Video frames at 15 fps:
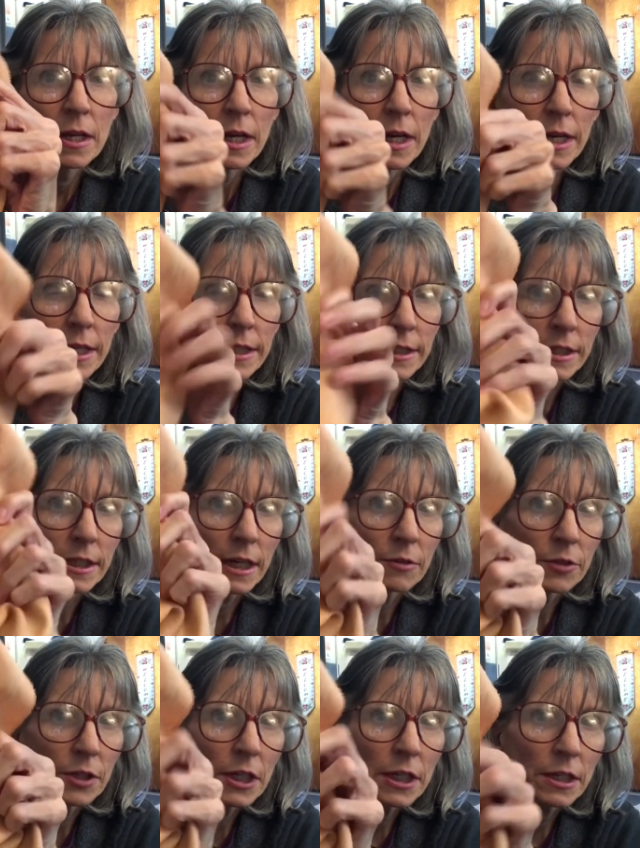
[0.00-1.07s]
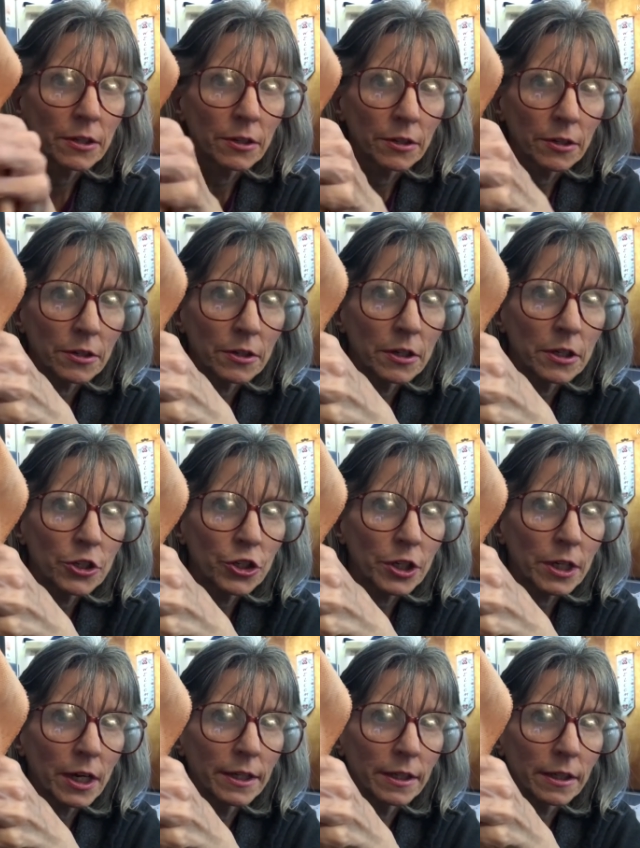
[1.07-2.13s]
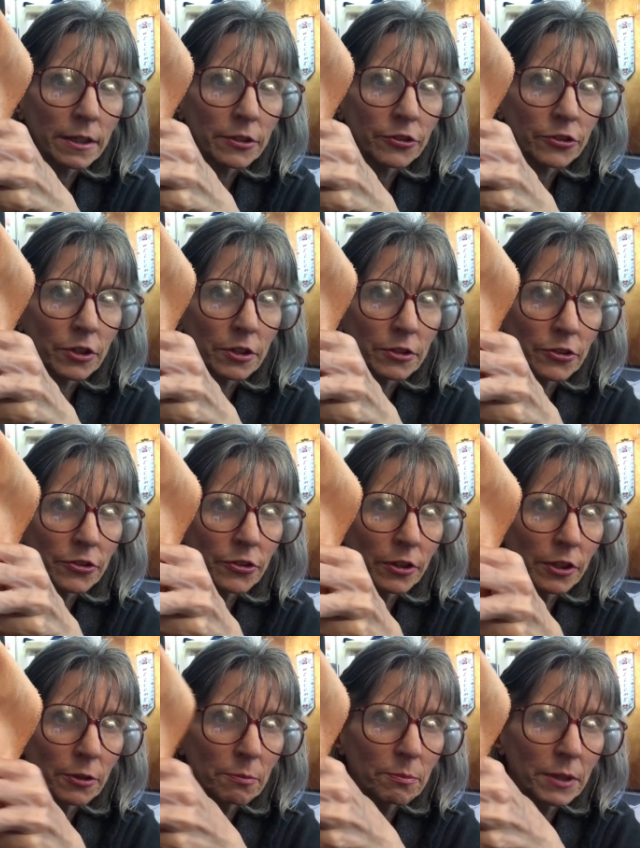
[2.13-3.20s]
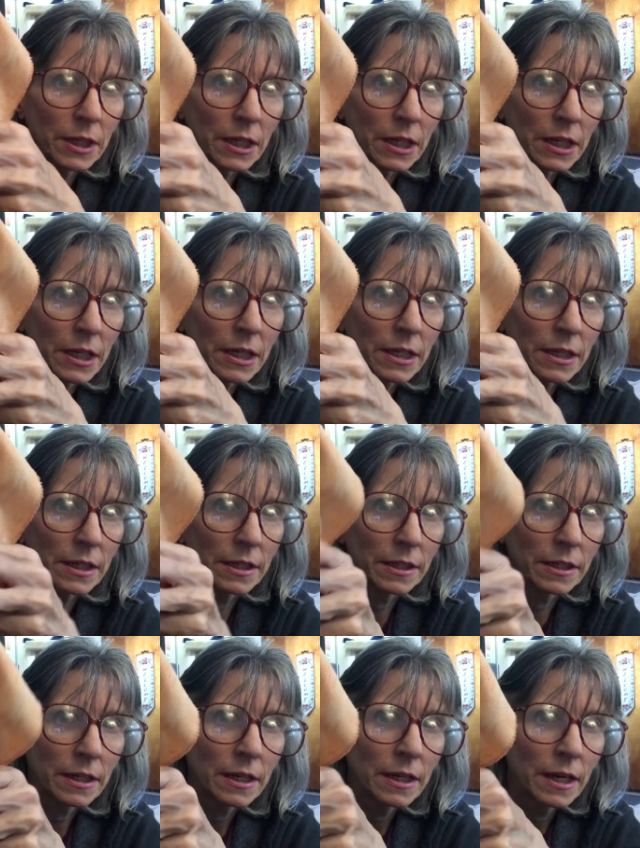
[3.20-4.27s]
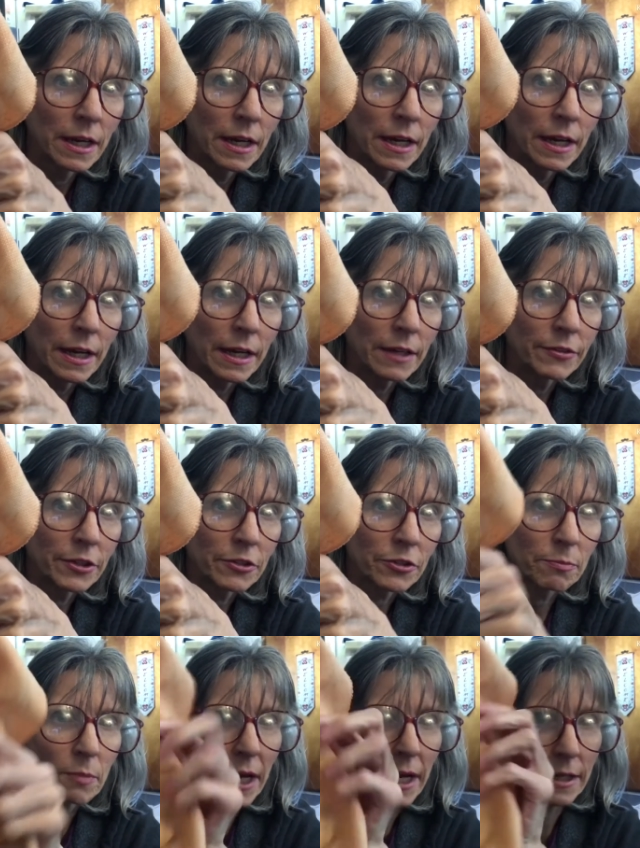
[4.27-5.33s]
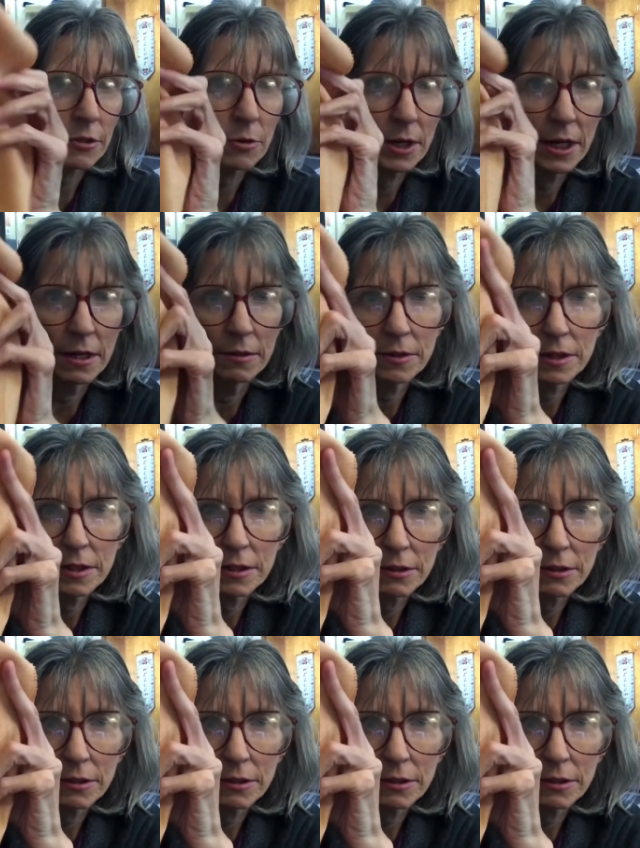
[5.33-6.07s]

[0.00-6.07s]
And down here, she kind of starts sloping in, and there's background.